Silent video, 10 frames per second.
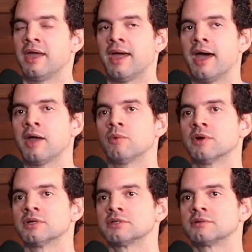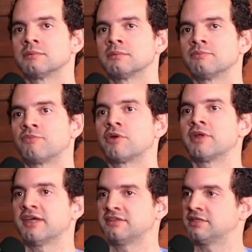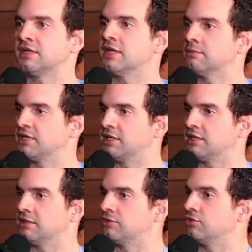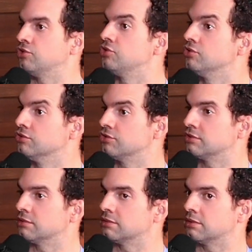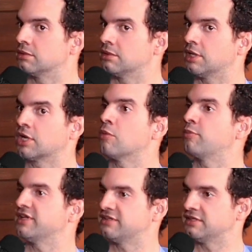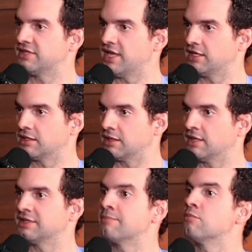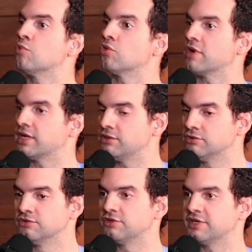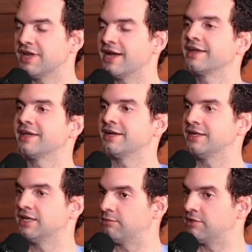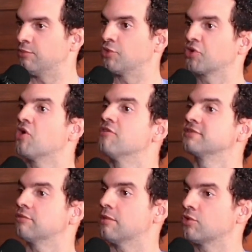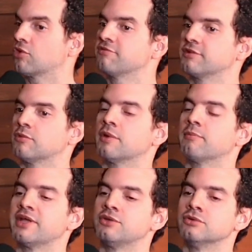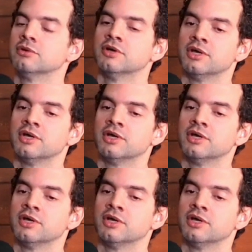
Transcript: I was very hesitant at the beginning to use a complete synthetic. And the more I use it, I get a little bit more comfortable. And by you